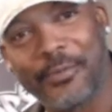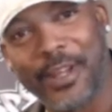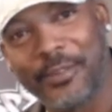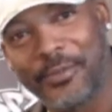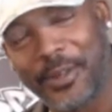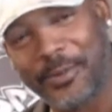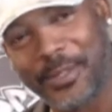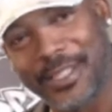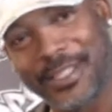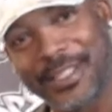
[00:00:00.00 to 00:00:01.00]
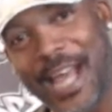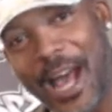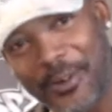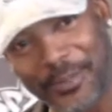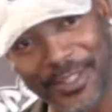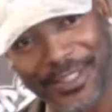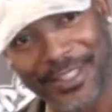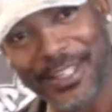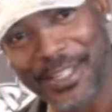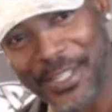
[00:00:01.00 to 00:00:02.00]
rather fuck with Dalvin,
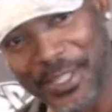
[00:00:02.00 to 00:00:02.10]
the